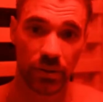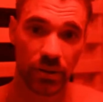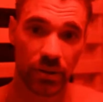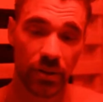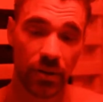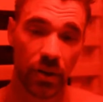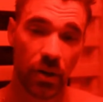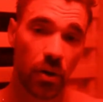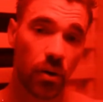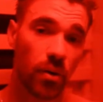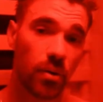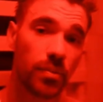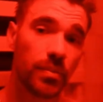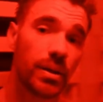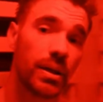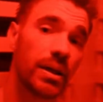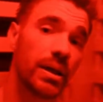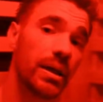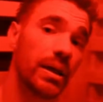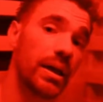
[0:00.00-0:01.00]
into the home,
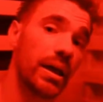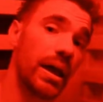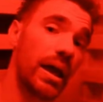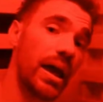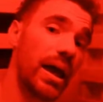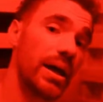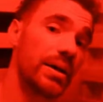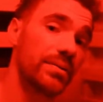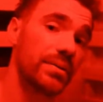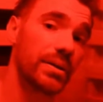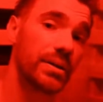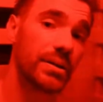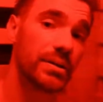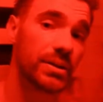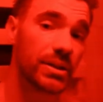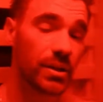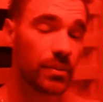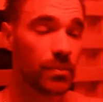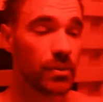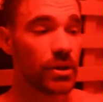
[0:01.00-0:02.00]
having
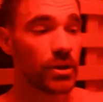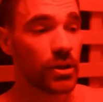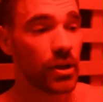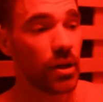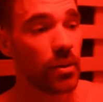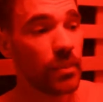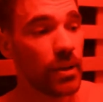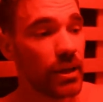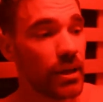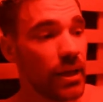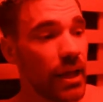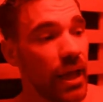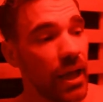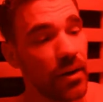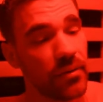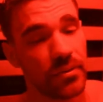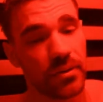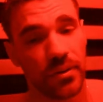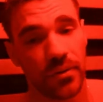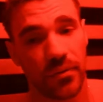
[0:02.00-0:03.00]
someone come in
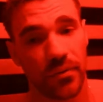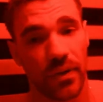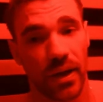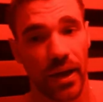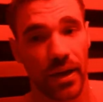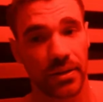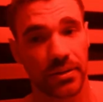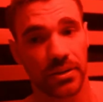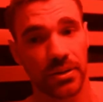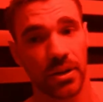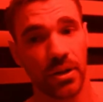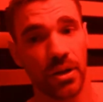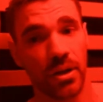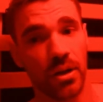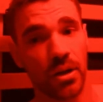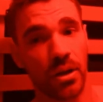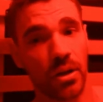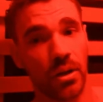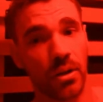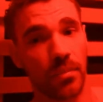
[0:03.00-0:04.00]
after the fact,
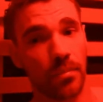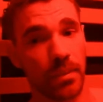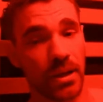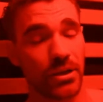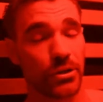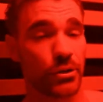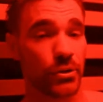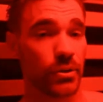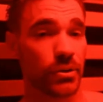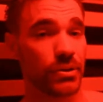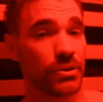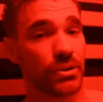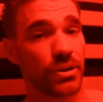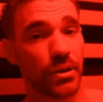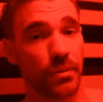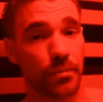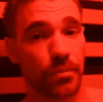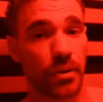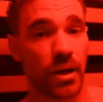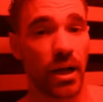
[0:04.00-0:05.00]
make sure it's
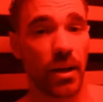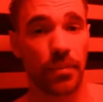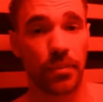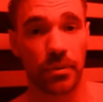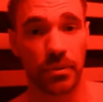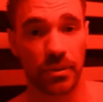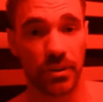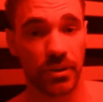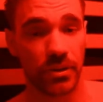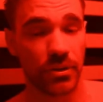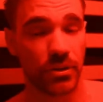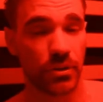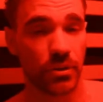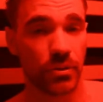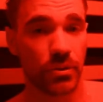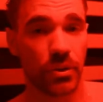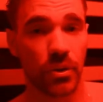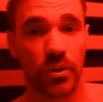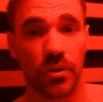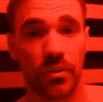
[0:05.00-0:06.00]
done properly so you
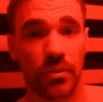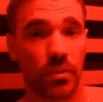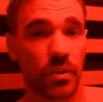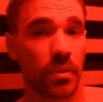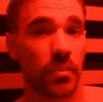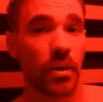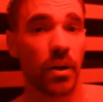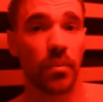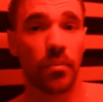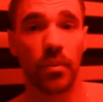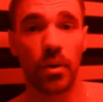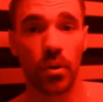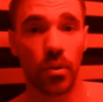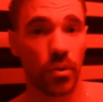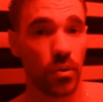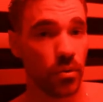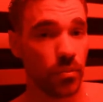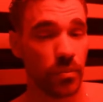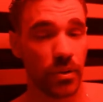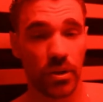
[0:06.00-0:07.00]
don't have to worry about
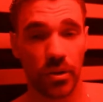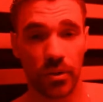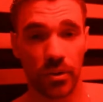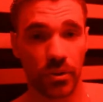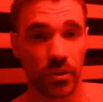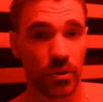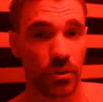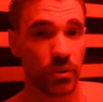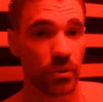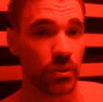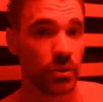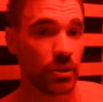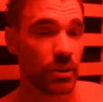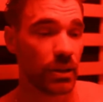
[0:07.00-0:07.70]
mold, mildew,